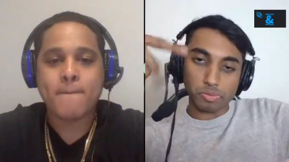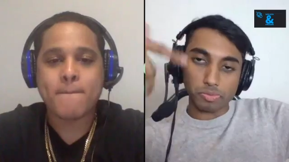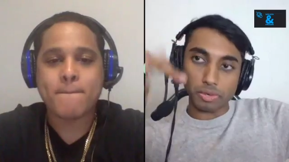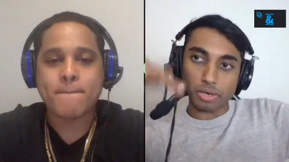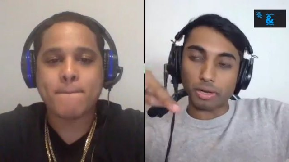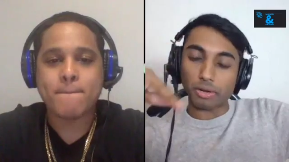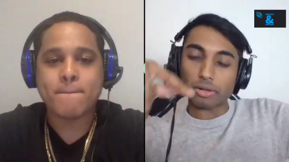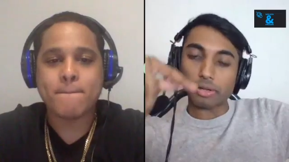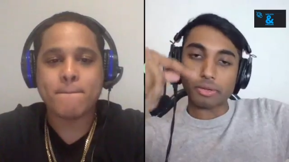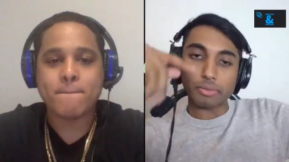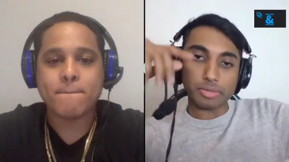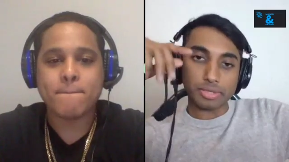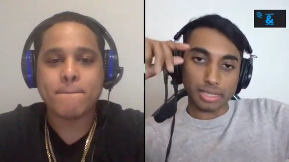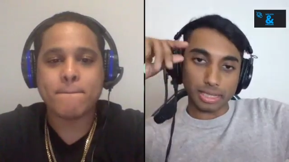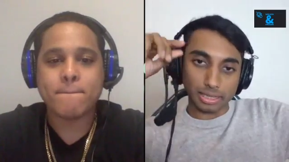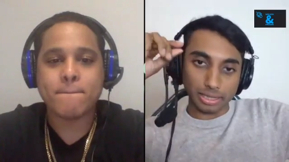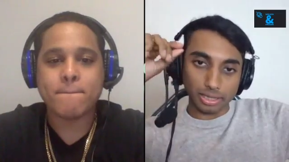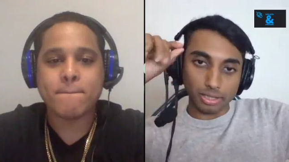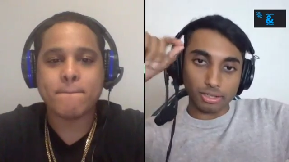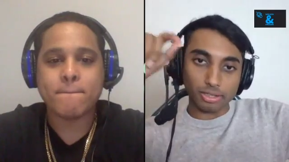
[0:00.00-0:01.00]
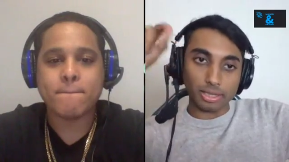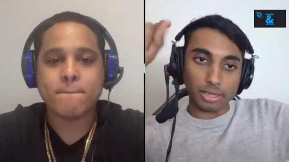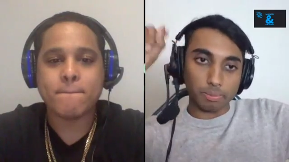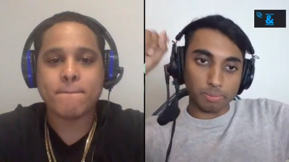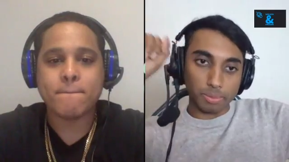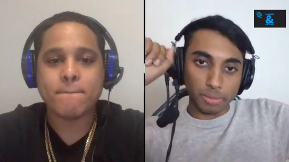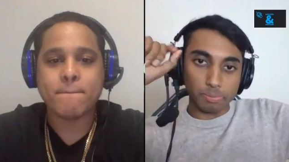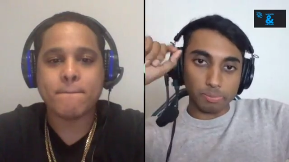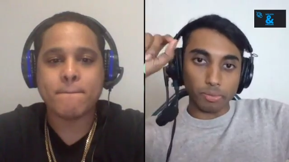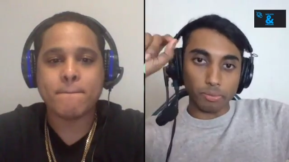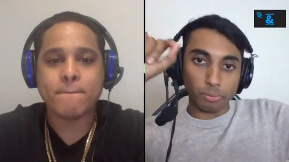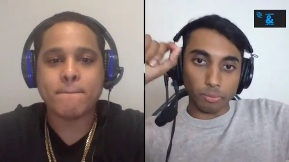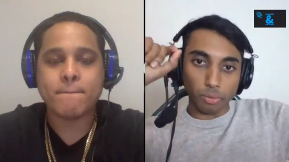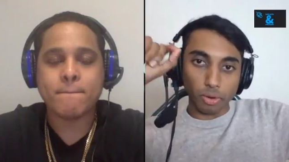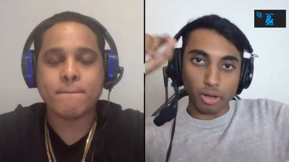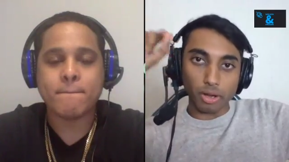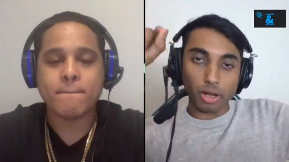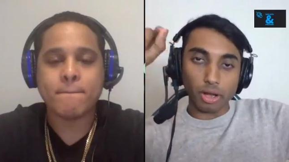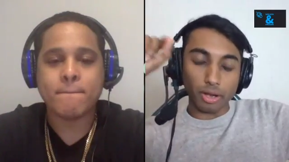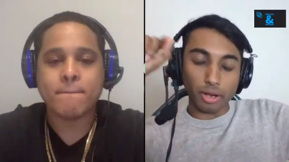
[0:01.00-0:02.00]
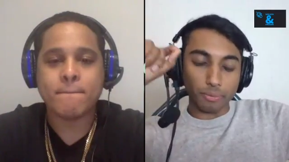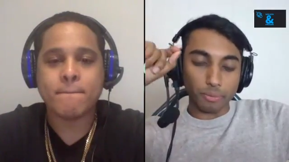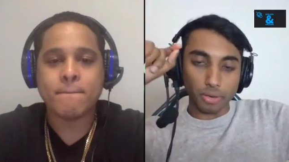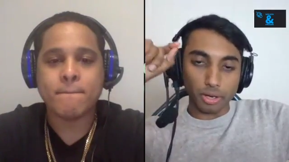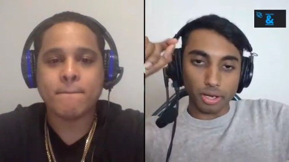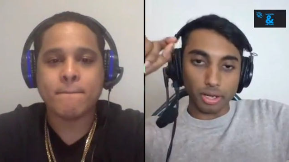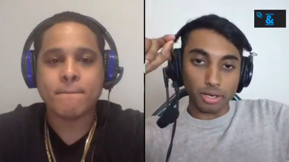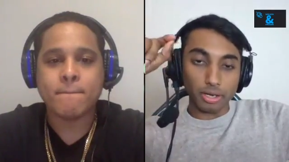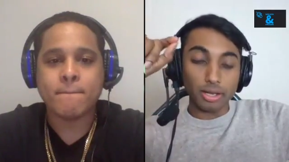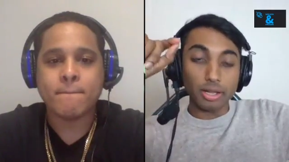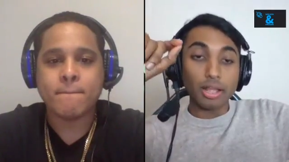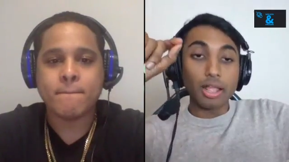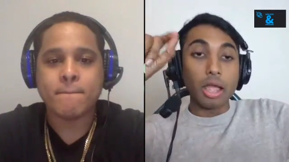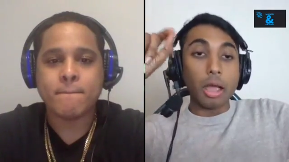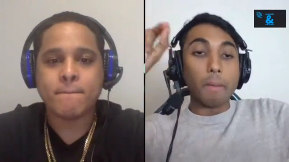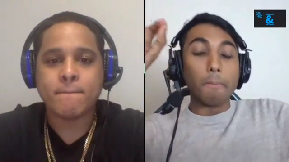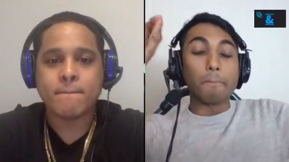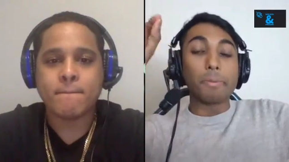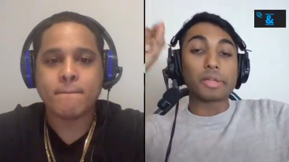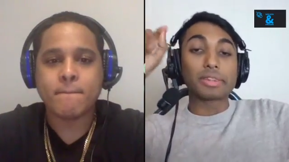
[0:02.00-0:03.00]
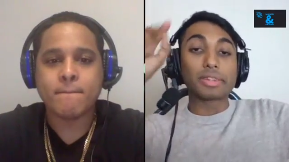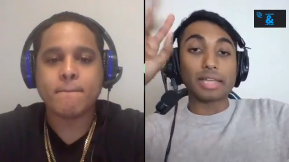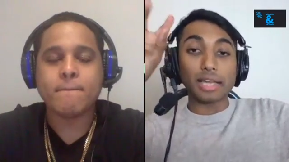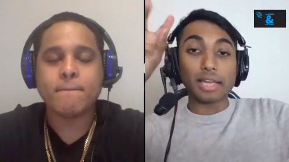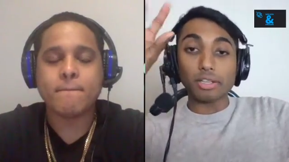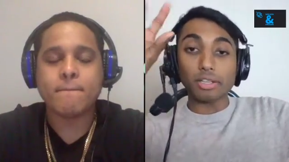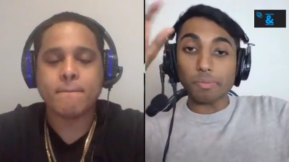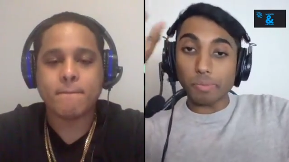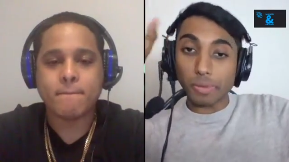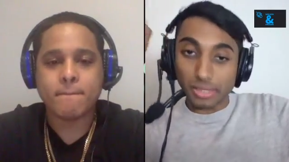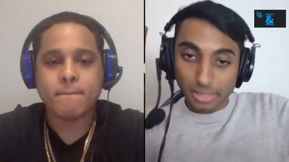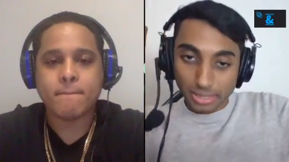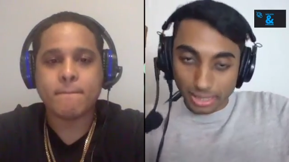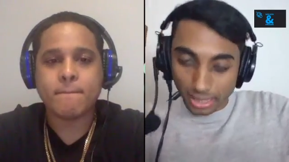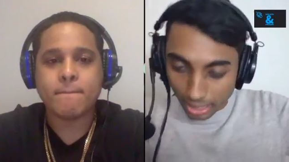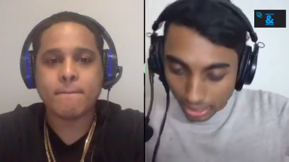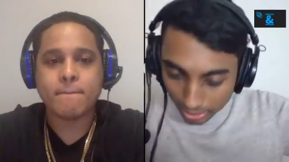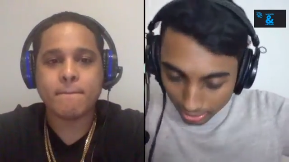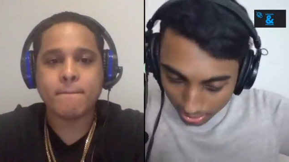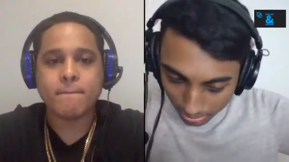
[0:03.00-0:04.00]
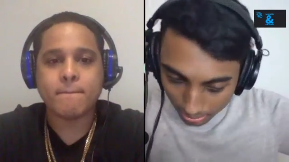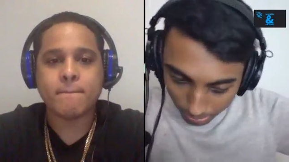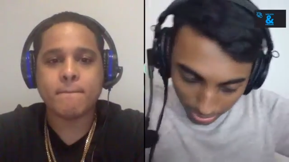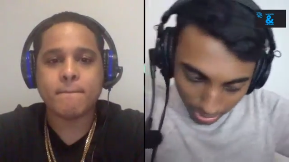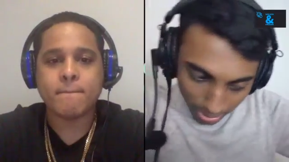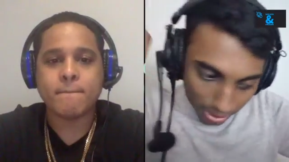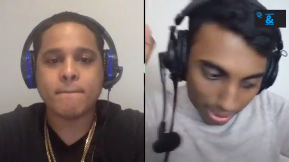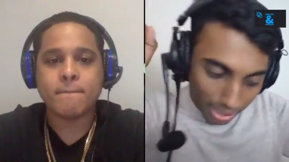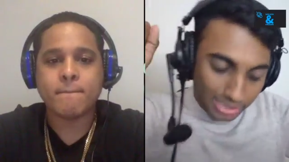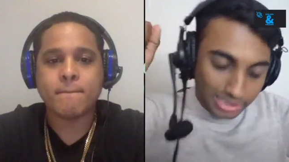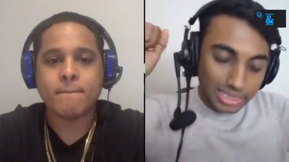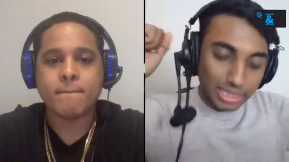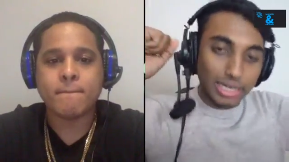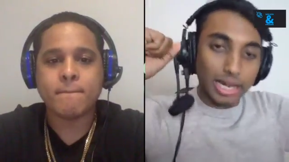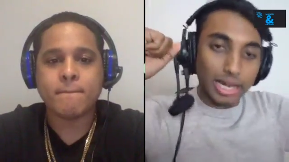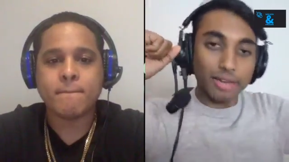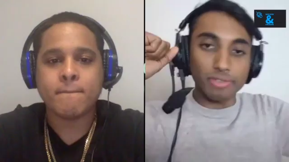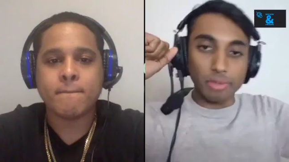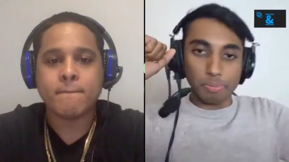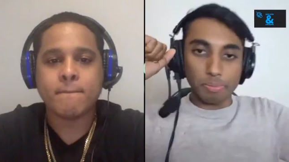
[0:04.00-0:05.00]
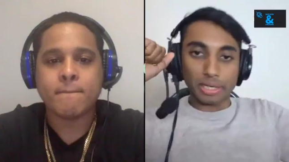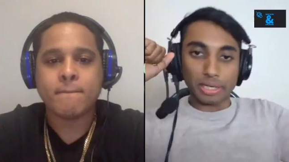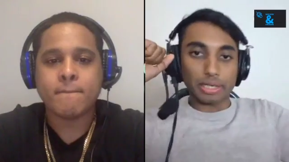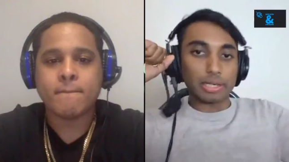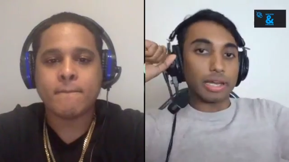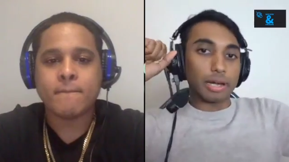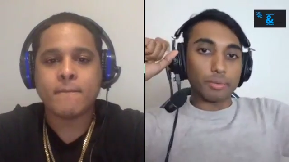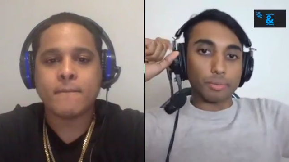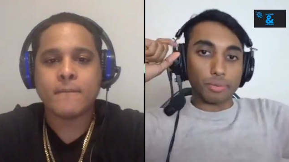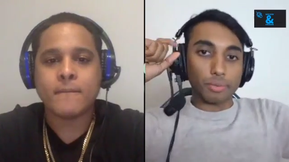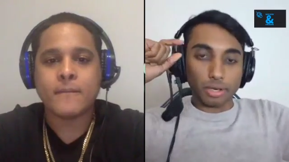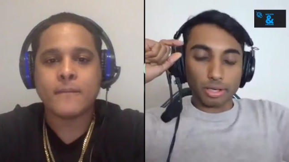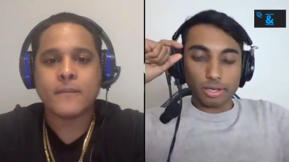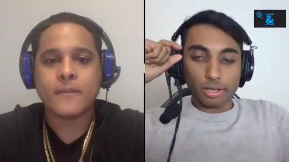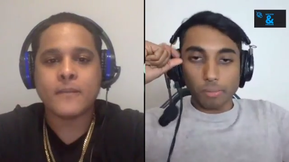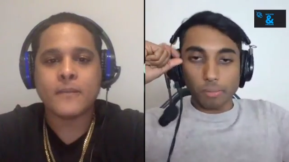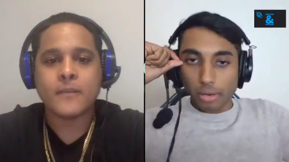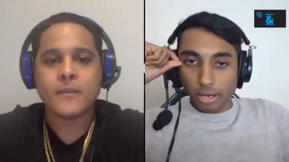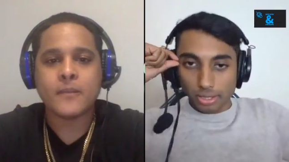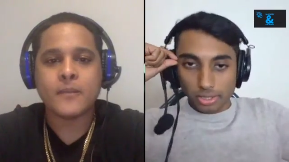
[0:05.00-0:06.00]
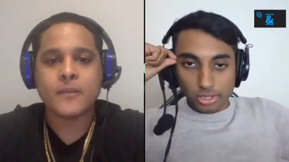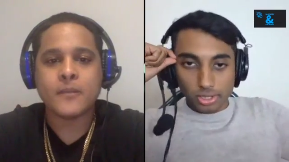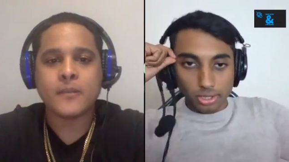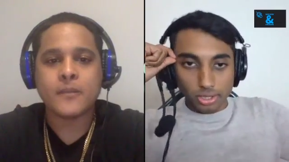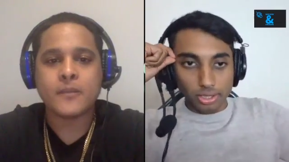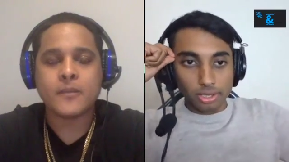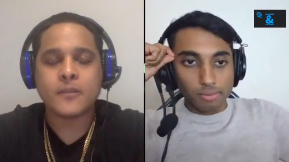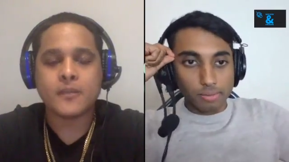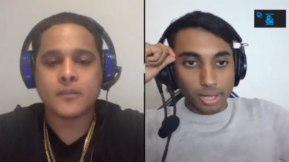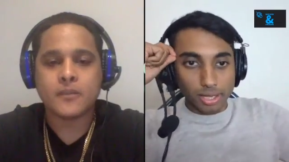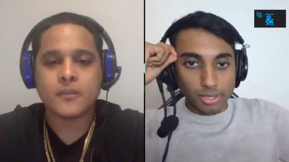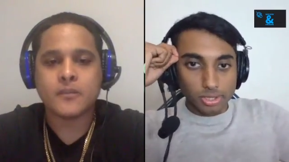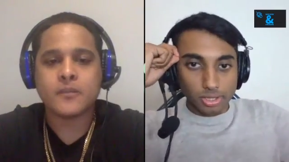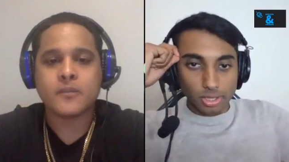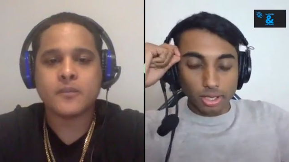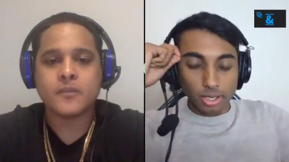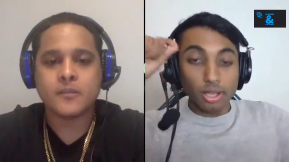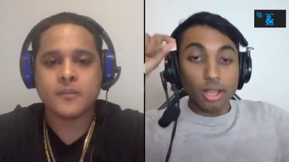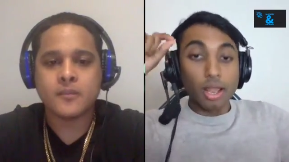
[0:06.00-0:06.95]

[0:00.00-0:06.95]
Speaker 1: bro. It was like literally people one-on-one. But the other piece that I'll admit, I did have a big network when I started MasterTalk.